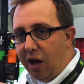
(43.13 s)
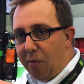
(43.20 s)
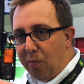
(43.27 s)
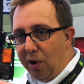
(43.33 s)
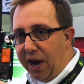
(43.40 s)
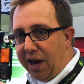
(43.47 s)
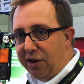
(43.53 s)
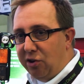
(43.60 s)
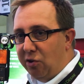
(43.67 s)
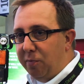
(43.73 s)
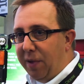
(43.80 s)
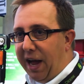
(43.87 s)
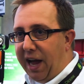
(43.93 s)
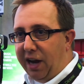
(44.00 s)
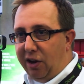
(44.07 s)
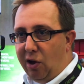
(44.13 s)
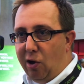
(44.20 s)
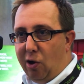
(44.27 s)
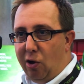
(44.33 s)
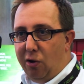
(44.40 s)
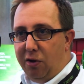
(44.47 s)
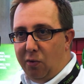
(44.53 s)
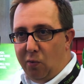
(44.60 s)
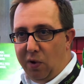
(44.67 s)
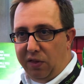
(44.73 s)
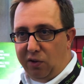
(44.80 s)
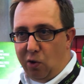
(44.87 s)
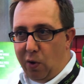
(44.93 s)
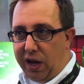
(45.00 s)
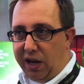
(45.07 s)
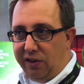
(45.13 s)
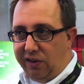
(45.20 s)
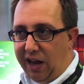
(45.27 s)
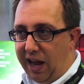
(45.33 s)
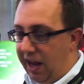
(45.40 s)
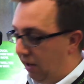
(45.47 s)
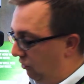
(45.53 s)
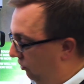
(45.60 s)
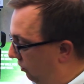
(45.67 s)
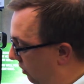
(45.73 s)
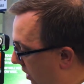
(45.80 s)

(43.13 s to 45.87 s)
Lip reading: a brand new backhoe with quick attach,